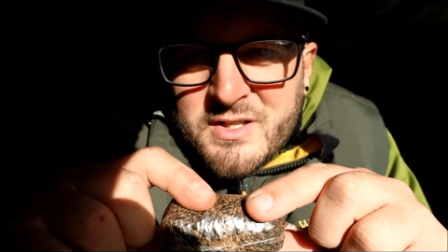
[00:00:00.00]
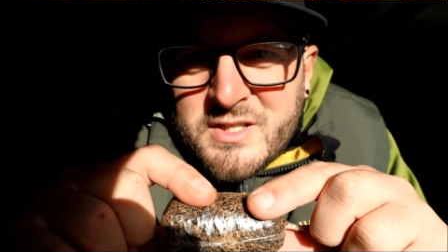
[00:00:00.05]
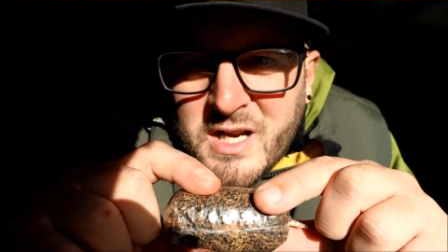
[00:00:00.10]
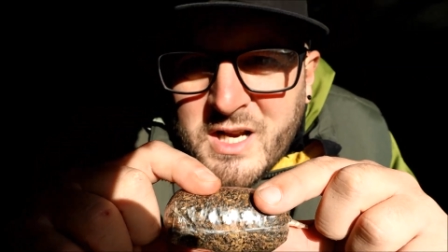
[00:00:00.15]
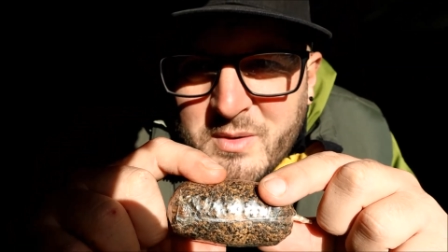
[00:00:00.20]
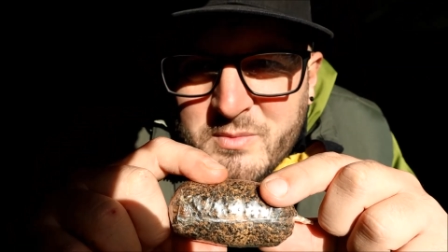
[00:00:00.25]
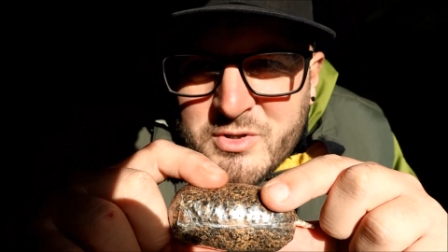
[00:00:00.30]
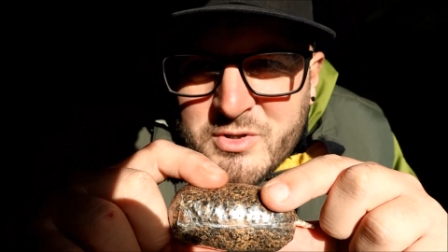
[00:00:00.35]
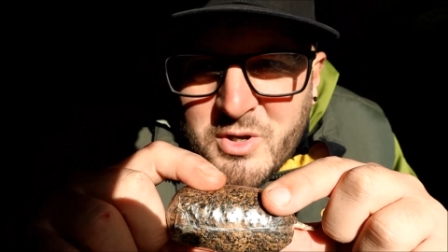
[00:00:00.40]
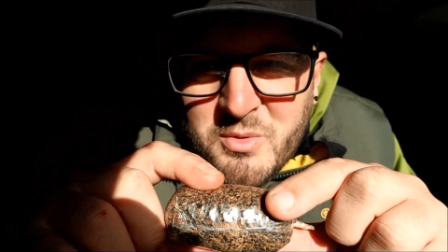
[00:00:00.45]
is
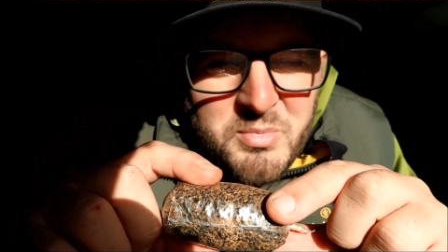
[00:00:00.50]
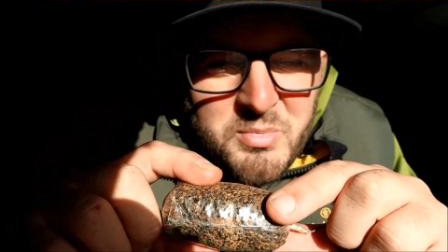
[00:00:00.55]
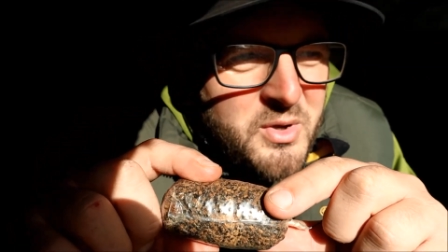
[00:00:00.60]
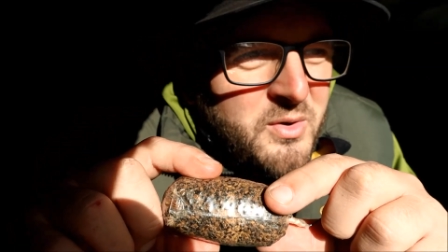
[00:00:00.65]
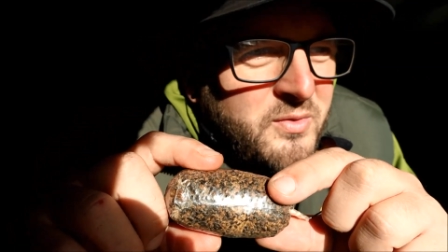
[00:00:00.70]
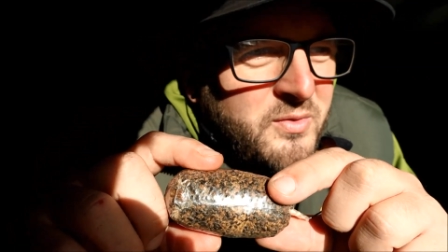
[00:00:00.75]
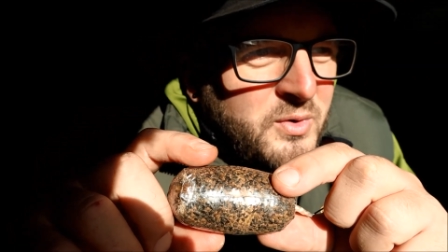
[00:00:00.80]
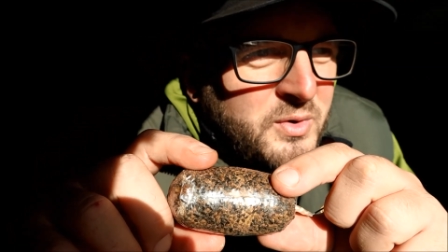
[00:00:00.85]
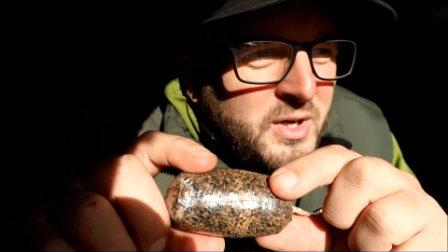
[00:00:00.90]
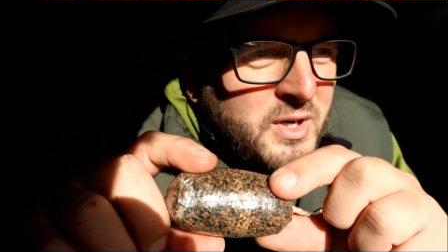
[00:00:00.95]
absolutely
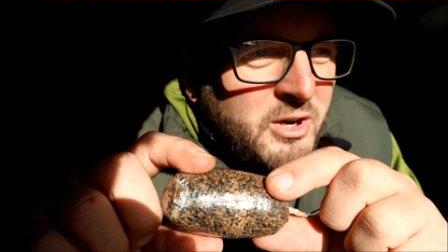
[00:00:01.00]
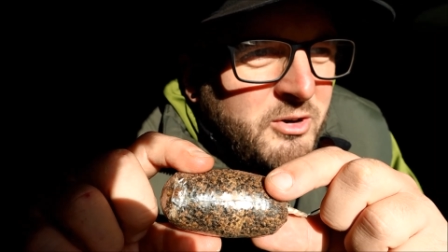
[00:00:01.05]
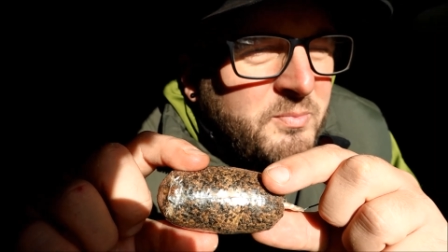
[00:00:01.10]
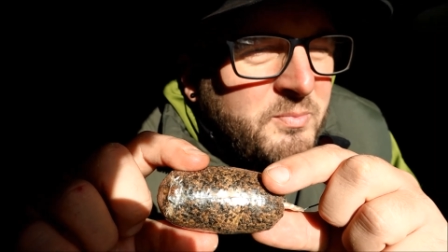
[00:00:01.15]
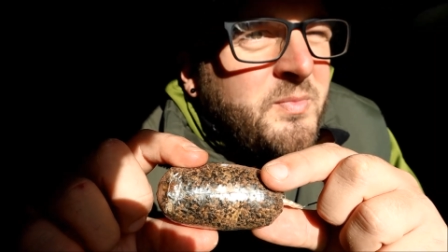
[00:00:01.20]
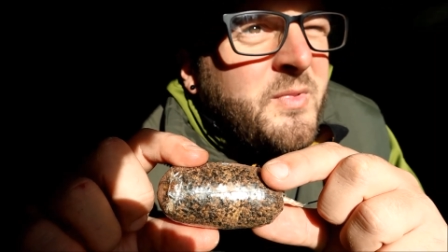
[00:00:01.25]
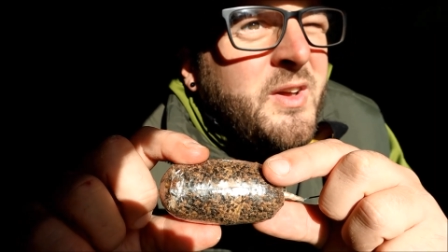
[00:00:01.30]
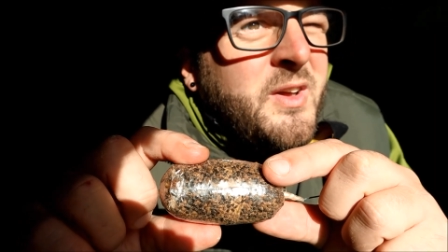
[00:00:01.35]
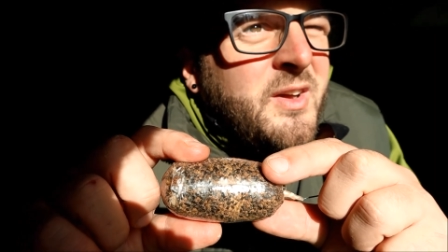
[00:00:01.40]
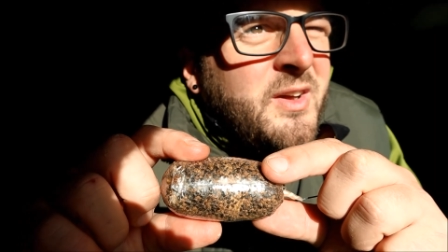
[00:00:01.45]
beautiful
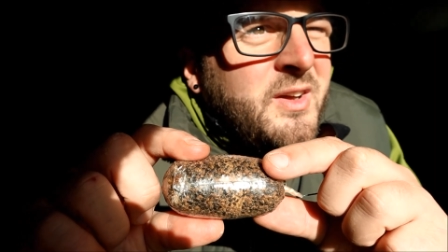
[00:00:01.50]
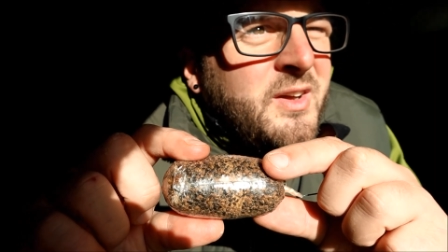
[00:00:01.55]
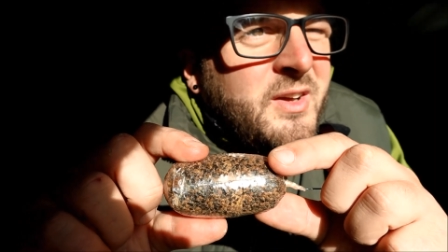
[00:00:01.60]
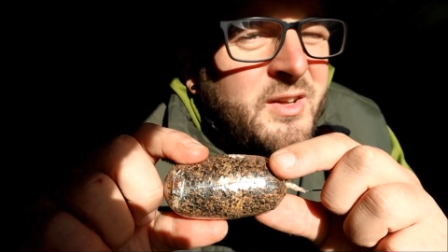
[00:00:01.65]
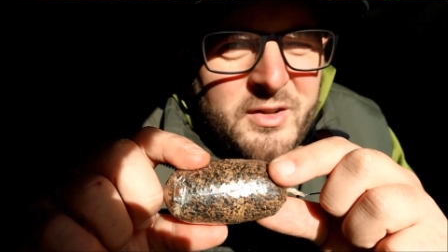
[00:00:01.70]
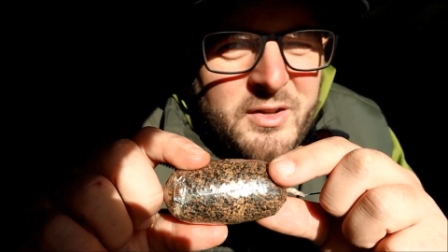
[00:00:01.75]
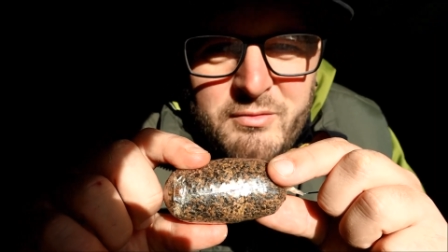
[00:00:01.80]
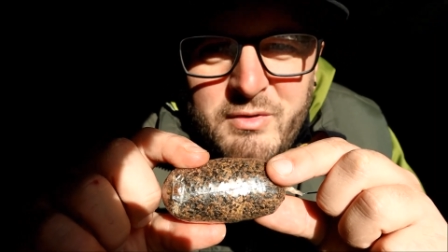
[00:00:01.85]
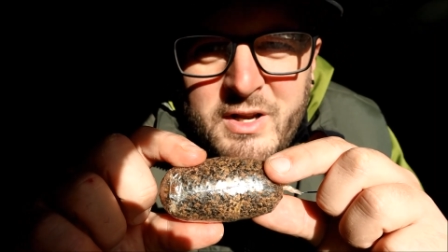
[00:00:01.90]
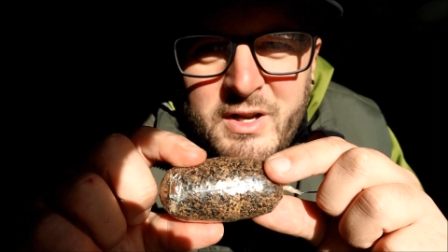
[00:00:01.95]
now.
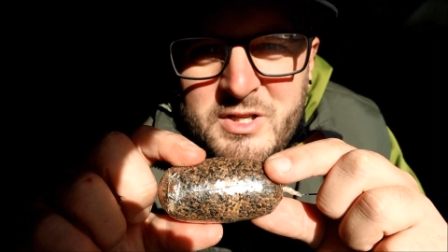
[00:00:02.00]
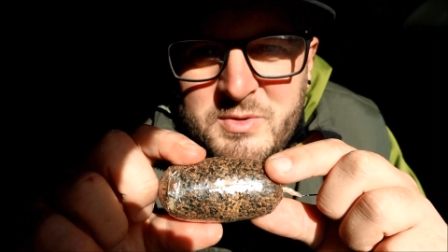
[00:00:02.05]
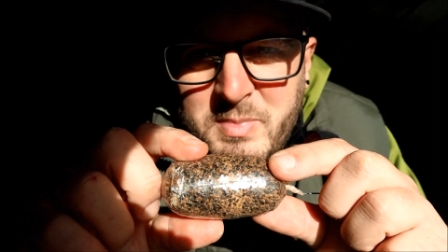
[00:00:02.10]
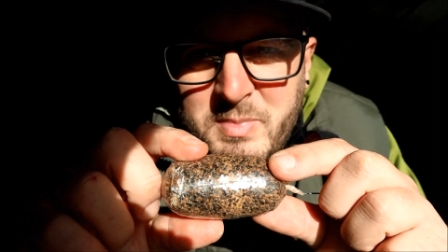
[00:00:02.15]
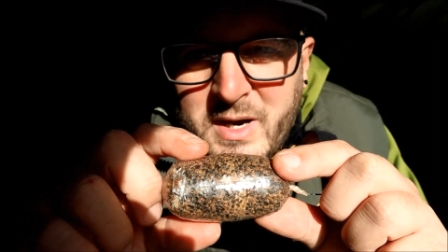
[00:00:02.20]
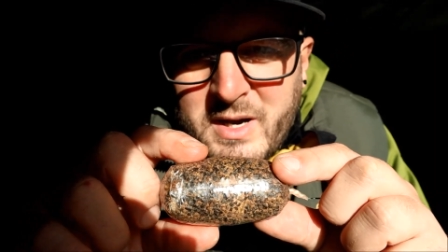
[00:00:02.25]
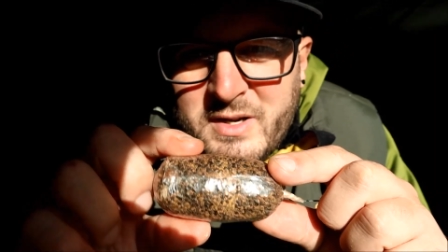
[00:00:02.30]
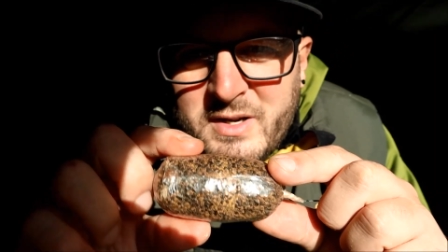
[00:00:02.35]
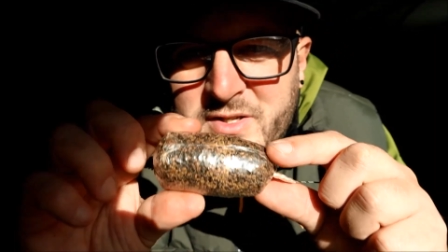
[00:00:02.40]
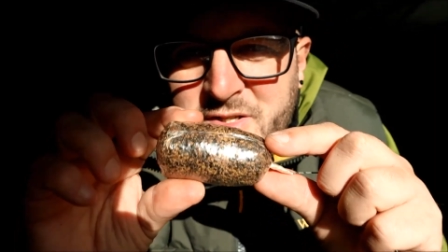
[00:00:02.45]
The rain's
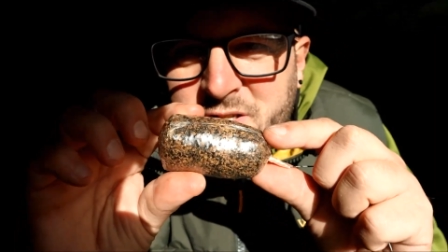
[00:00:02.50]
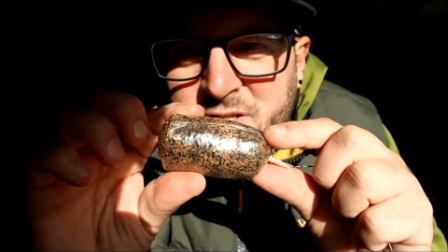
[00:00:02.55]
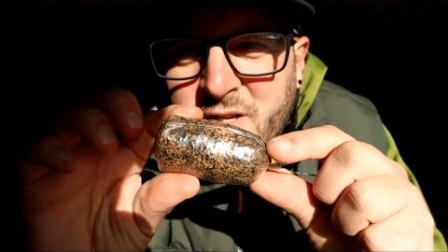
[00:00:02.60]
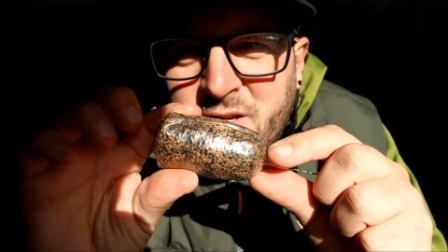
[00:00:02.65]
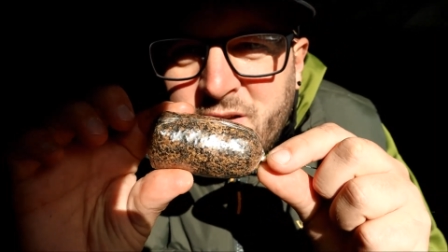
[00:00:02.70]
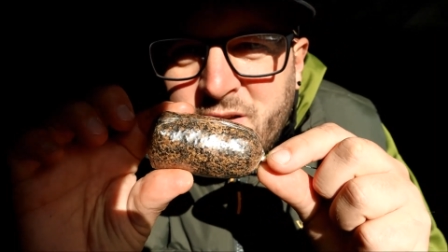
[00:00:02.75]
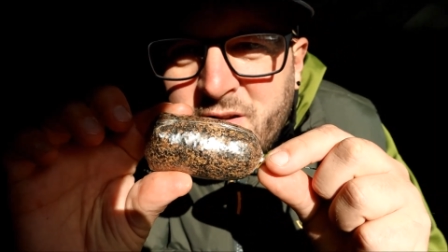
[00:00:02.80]
passed,